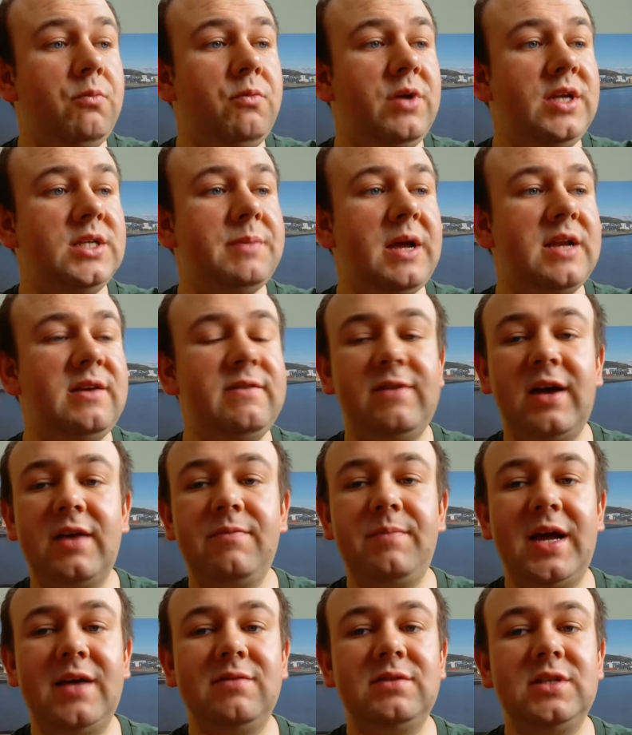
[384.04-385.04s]
we spent
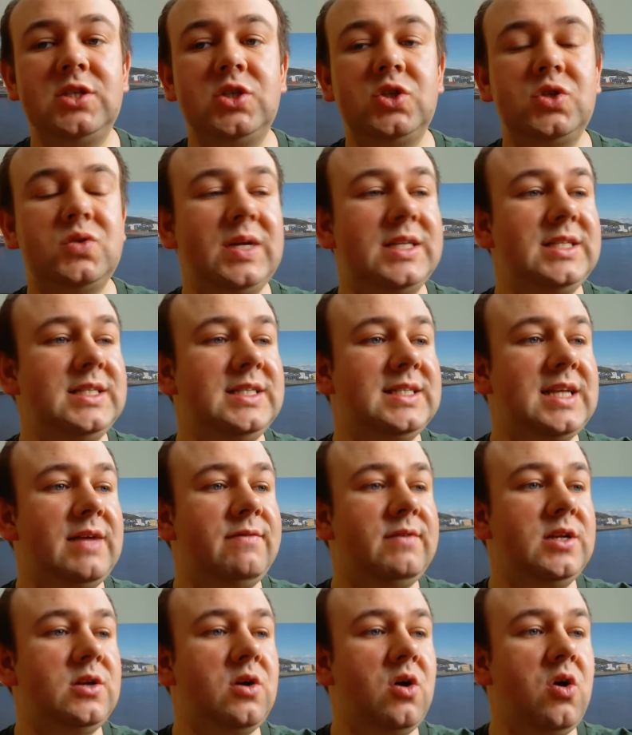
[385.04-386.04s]
five pounds
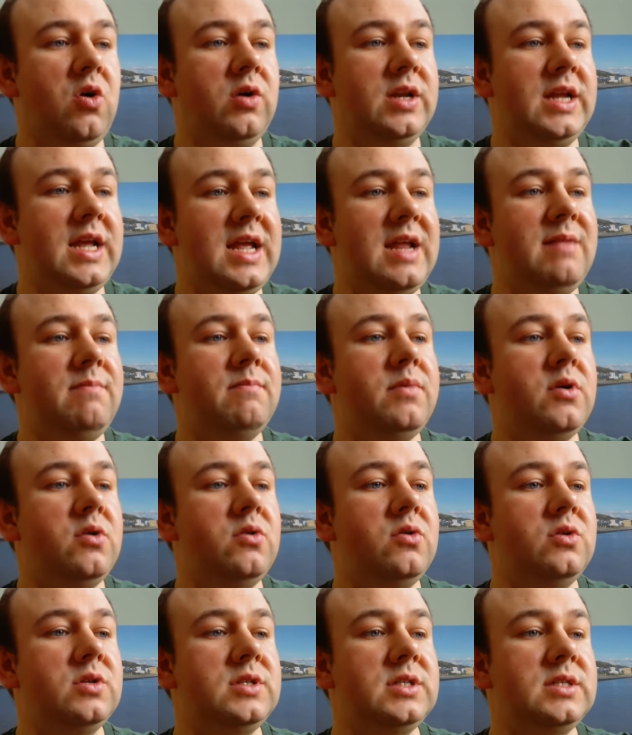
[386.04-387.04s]
twenty-seven on
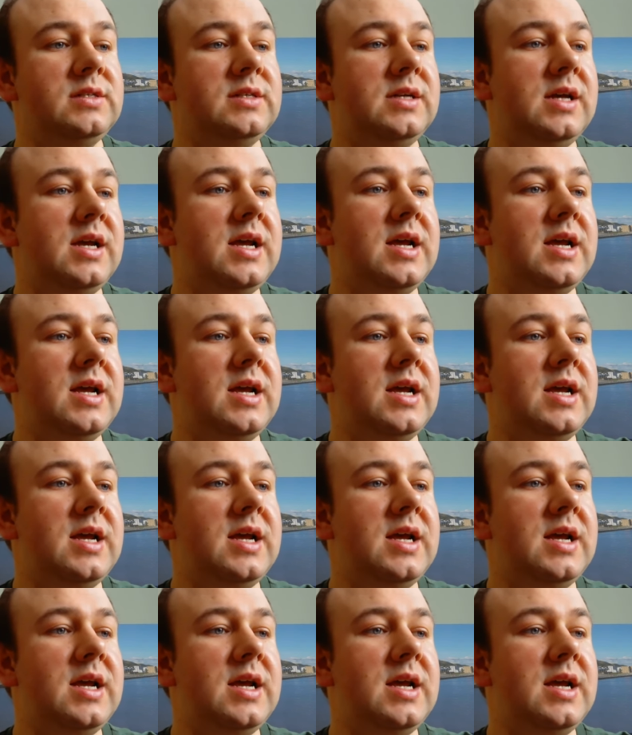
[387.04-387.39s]
import.